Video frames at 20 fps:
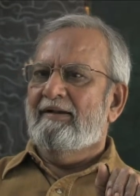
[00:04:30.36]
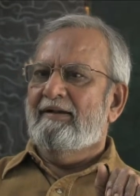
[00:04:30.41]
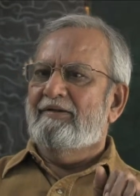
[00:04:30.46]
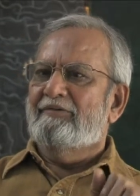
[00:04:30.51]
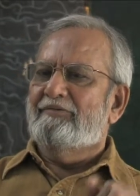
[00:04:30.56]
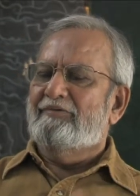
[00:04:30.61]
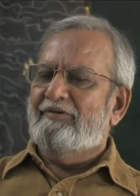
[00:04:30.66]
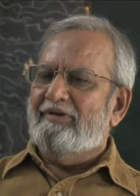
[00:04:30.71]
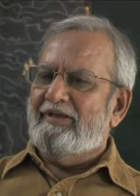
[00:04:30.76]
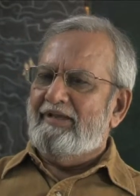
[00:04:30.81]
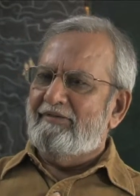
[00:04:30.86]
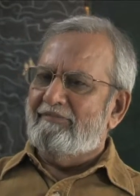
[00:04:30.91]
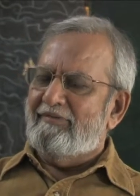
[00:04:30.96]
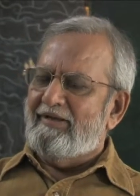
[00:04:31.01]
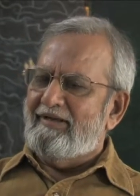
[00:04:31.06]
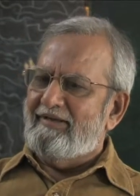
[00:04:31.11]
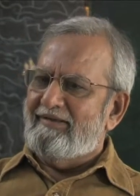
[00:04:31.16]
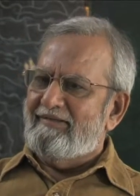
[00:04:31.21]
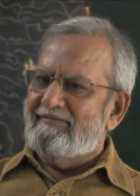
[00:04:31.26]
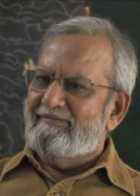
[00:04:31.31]
So
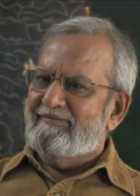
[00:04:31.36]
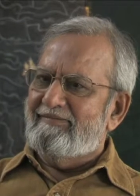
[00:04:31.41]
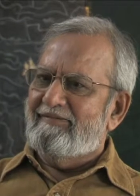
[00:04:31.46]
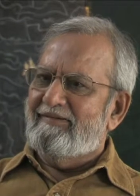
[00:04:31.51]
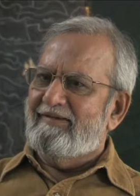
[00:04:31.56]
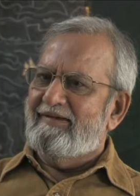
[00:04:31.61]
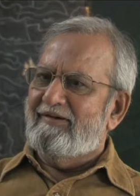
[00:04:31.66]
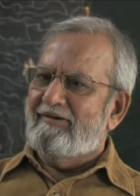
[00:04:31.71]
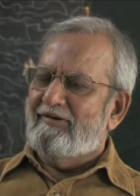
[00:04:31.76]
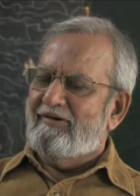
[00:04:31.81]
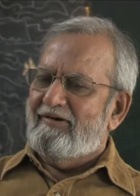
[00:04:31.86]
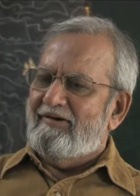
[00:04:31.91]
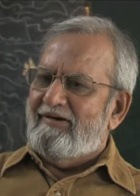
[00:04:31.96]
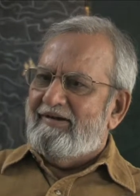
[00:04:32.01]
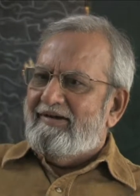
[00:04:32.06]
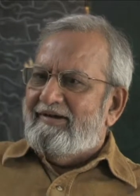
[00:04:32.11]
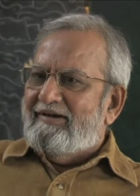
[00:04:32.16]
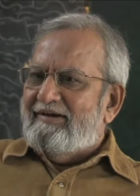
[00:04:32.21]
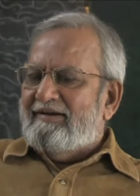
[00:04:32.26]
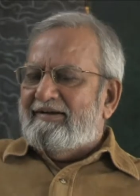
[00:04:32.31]
even uh,
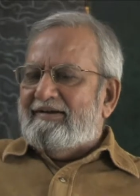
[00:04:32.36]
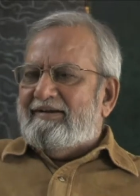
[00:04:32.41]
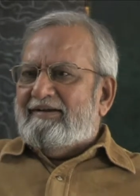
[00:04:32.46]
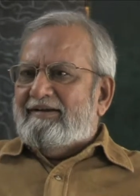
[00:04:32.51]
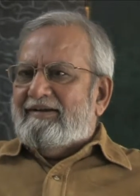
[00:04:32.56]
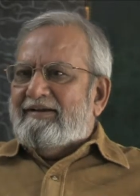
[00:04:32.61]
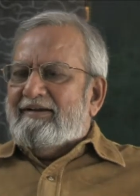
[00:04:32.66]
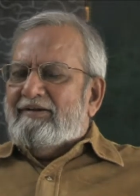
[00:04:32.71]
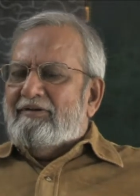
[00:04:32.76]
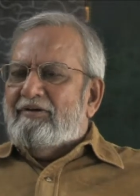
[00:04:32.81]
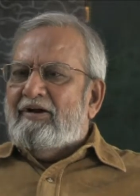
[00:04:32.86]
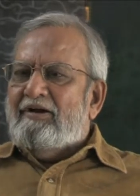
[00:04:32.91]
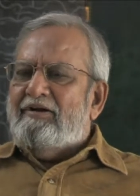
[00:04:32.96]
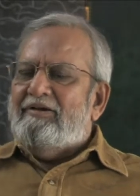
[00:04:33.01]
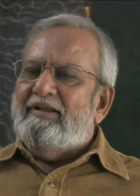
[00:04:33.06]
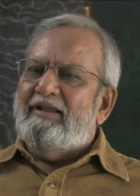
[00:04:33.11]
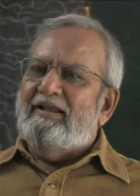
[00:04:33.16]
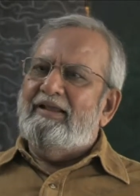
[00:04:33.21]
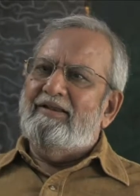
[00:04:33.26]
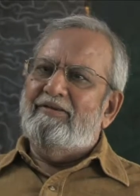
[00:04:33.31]
not
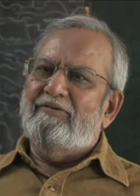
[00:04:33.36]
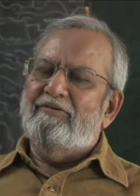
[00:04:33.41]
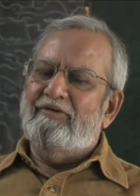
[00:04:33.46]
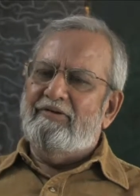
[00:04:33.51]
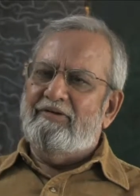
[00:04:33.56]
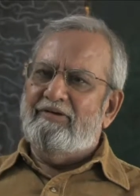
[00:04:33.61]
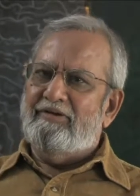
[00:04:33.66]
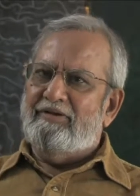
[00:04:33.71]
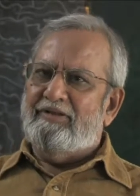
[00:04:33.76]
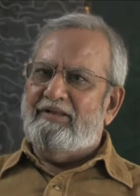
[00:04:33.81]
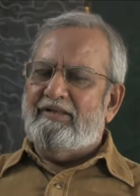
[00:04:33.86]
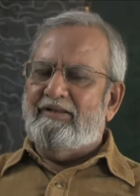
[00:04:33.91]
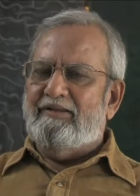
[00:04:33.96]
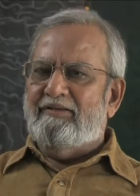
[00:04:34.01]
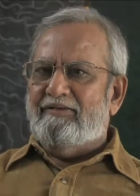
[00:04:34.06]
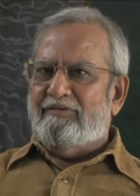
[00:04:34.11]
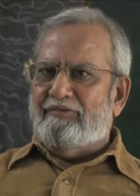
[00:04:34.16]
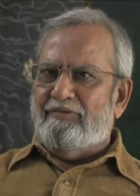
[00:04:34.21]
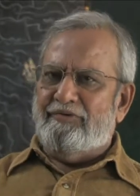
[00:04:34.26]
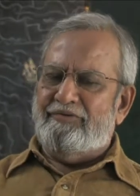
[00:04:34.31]
on
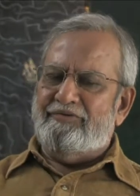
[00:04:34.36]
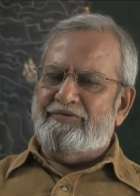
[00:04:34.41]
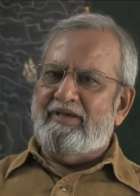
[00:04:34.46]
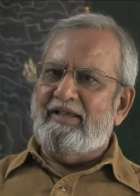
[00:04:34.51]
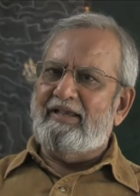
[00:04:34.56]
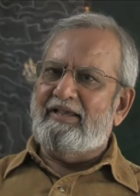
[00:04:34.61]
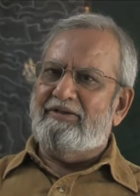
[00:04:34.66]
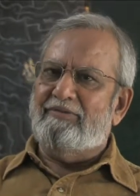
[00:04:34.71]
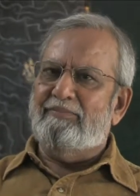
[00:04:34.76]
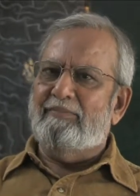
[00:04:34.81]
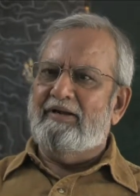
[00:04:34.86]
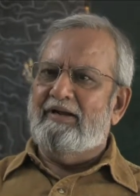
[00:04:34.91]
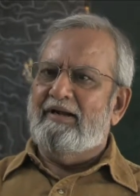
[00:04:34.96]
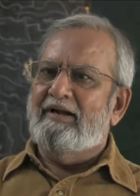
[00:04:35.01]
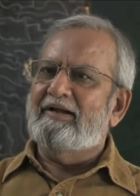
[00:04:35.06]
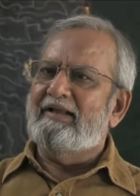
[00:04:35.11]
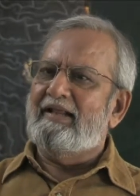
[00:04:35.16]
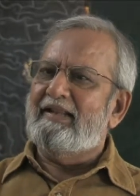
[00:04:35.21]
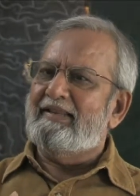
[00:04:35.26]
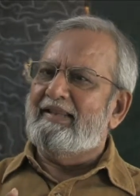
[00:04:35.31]
those days, but
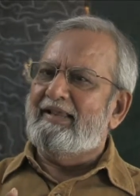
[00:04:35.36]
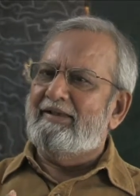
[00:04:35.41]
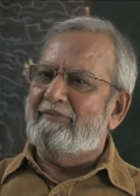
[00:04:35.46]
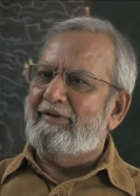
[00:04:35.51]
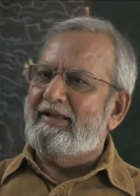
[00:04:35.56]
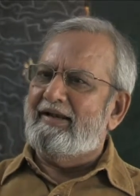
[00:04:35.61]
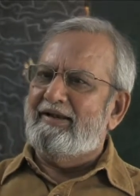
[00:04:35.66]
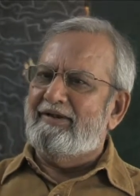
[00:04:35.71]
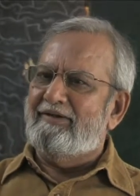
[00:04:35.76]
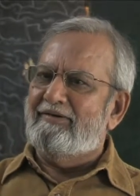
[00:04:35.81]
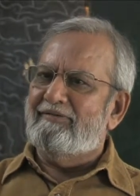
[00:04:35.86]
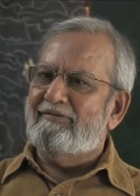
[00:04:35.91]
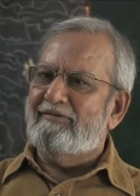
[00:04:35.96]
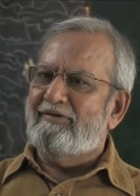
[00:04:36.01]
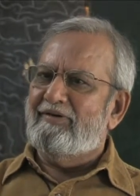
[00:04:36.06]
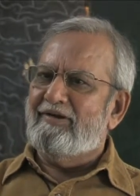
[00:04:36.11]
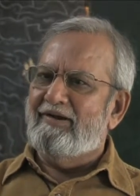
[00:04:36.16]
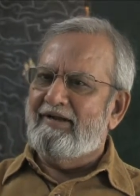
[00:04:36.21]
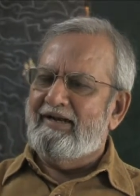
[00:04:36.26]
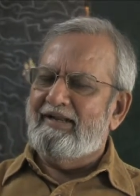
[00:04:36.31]
until they were in
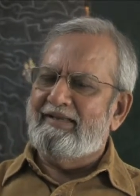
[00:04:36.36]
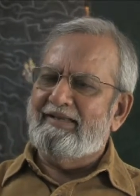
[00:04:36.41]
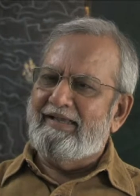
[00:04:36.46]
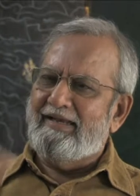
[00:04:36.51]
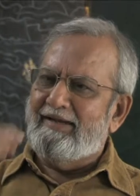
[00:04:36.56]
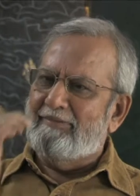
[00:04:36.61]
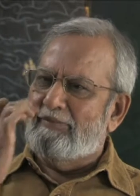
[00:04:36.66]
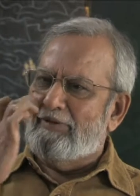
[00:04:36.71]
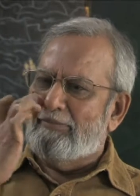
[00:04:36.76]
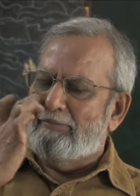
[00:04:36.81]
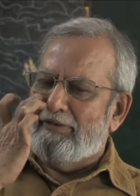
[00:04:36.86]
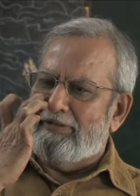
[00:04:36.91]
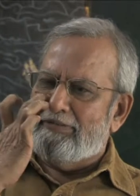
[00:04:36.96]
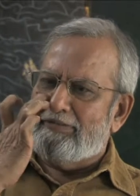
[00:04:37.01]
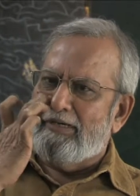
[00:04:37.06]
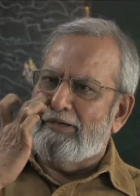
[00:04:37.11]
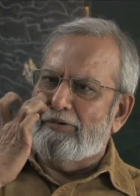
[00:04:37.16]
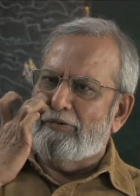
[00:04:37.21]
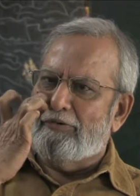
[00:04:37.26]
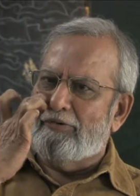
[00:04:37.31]
college, I remember
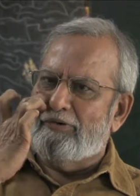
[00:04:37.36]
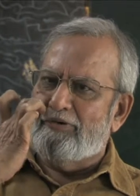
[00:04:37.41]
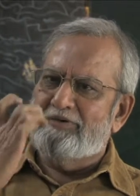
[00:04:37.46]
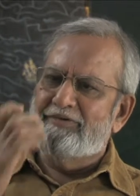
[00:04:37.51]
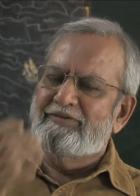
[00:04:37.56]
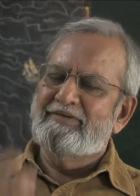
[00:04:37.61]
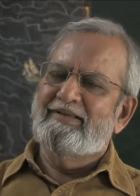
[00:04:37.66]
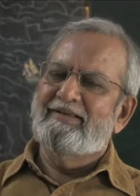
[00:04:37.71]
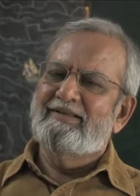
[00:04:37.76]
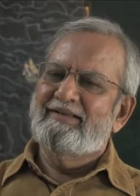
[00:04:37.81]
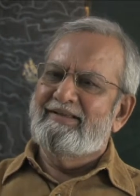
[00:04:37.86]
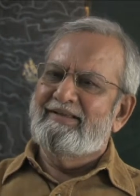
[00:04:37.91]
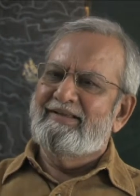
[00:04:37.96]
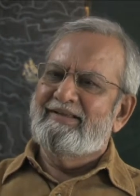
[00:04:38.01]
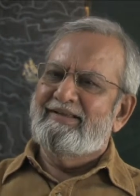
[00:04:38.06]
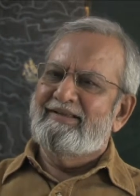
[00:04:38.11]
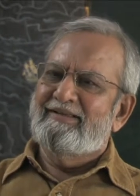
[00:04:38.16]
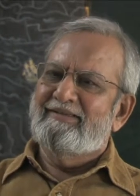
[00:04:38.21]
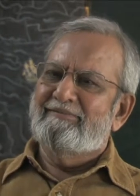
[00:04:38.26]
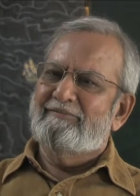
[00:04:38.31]
Shankho,
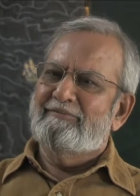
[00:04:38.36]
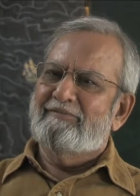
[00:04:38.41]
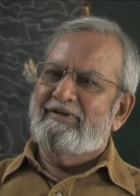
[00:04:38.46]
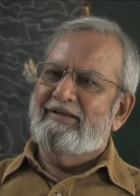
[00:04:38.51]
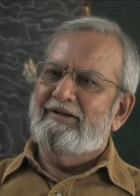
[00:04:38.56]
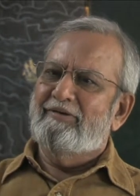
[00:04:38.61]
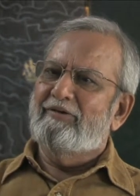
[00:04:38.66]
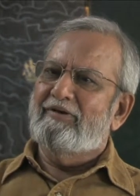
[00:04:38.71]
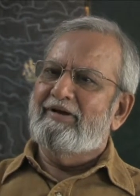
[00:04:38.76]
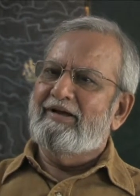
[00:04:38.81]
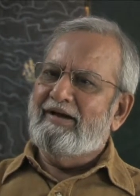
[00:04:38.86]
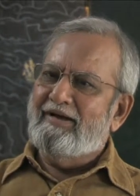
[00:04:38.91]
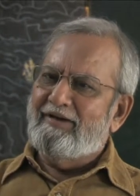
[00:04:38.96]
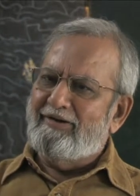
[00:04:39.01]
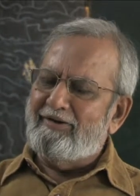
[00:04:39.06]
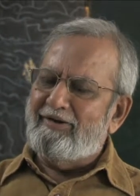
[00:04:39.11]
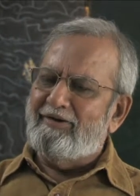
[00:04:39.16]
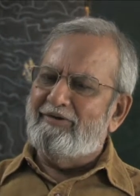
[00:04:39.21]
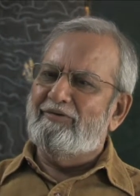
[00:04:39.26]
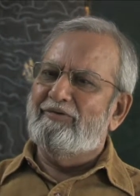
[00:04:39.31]
you know,
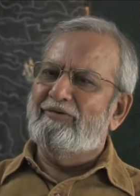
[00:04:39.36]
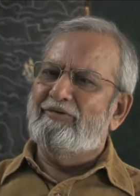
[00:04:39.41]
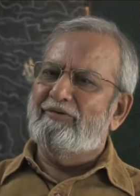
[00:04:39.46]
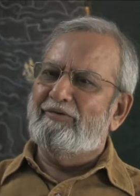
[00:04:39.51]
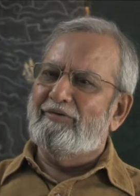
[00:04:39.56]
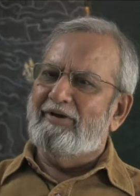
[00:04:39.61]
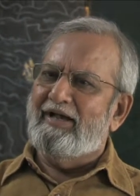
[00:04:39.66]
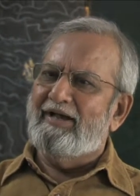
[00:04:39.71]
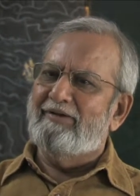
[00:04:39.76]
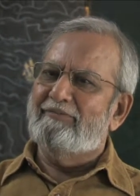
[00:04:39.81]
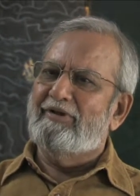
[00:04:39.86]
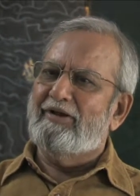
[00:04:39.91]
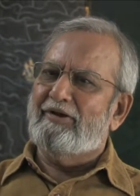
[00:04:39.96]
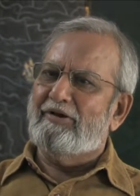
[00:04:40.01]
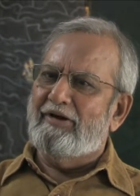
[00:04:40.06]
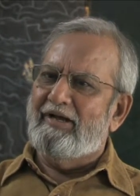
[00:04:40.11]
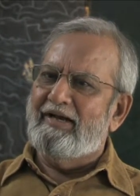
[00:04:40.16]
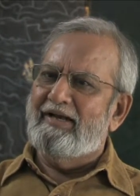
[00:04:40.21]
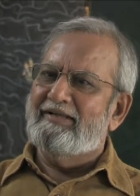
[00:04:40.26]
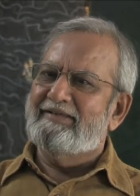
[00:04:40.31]
continued to have the
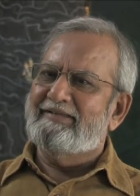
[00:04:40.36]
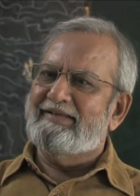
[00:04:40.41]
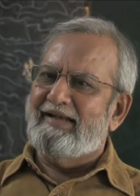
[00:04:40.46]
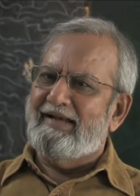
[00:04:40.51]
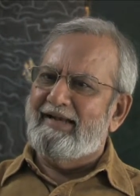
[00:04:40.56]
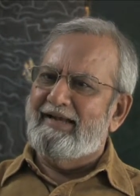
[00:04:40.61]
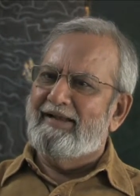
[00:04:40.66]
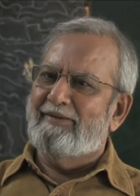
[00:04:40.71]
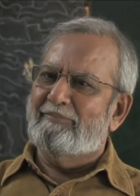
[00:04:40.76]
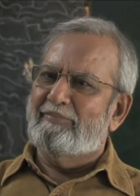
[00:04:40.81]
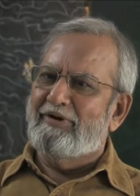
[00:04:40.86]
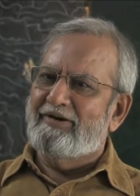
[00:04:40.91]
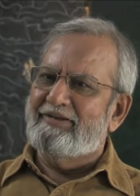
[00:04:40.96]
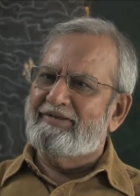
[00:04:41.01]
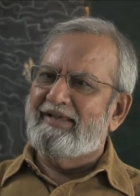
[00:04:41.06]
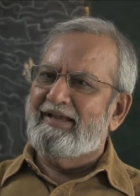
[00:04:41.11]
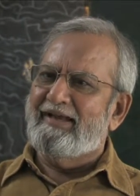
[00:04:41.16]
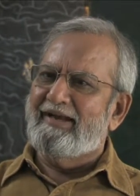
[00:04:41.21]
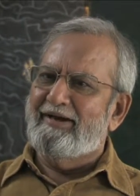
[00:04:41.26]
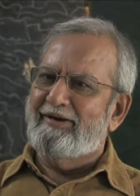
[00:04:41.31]
college clean up on
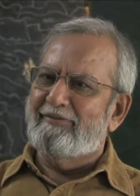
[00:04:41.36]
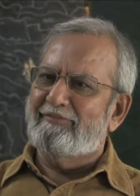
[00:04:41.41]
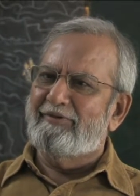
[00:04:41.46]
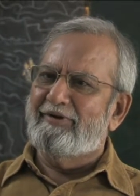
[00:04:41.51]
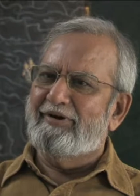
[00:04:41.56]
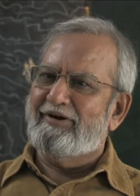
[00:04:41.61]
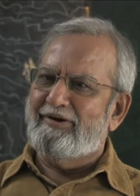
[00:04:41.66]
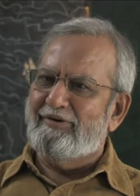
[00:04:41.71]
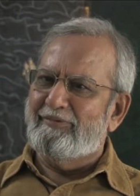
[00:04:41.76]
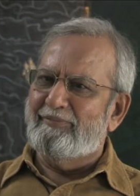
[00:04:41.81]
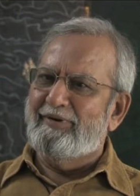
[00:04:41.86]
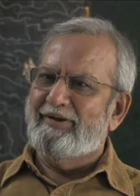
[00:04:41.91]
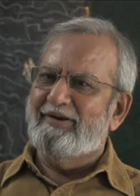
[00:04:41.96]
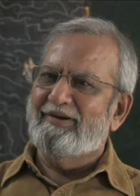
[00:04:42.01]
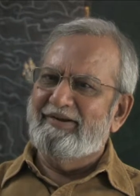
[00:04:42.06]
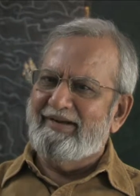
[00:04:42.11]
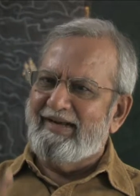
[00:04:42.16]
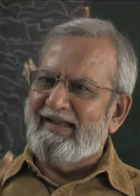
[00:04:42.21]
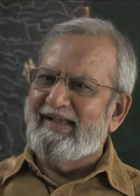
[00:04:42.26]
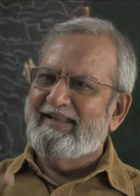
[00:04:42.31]
2nd of October
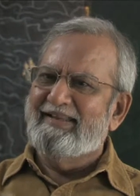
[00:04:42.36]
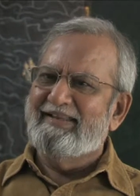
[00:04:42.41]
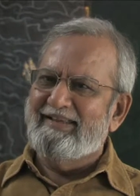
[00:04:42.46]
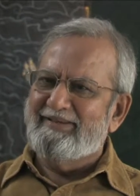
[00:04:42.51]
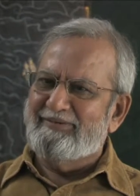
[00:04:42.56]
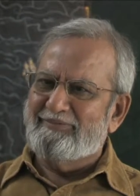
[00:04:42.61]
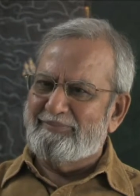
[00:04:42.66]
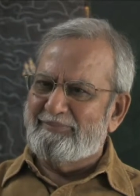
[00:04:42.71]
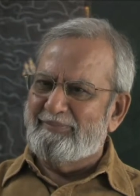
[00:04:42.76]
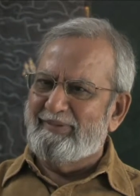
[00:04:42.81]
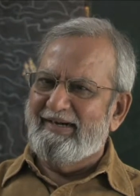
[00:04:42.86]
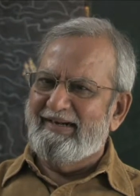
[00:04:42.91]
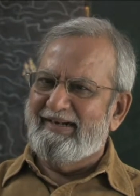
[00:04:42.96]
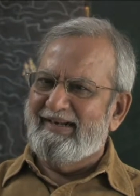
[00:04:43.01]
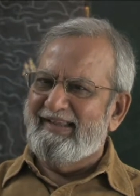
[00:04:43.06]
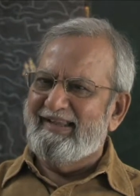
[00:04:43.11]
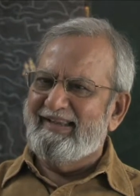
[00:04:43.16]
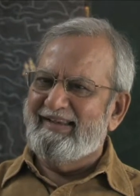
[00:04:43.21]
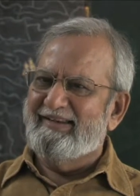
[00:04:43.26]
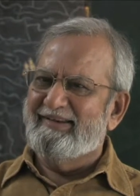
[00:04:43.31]
on Gandhi's
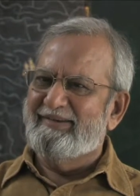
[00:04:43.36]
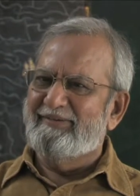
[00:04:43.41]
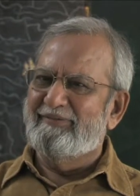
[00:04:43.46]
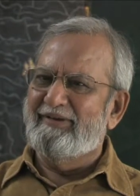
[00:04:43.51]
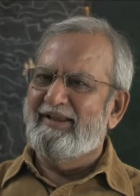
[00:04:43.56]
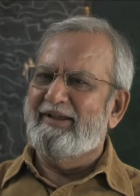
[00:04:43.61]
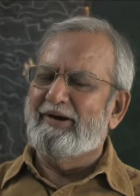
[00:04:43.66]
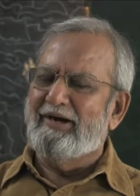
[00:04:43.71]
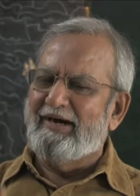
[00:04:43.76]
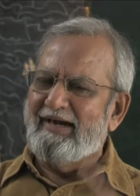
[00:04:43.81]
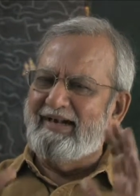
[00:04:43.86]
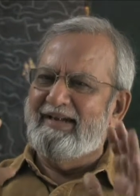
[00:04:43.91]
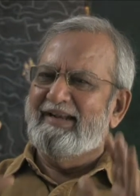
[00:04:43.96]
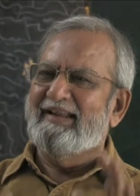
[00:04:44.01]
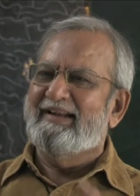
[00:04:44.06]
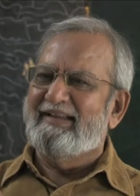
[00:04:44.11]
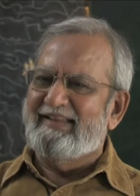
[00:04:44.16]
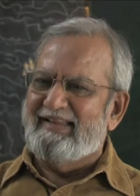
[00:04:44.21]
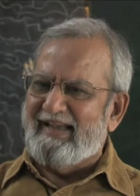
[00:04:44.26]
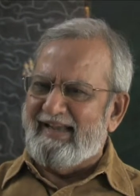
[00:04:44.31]
birthday. You know, we all
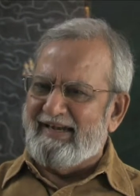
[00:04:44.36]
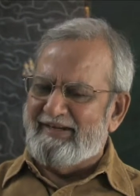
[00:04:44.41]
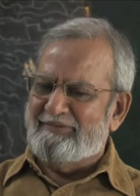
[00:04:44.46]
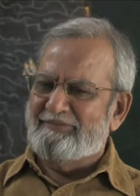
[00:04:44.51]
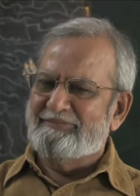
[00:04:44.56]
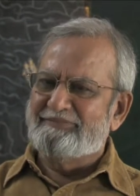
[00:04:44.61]
did that,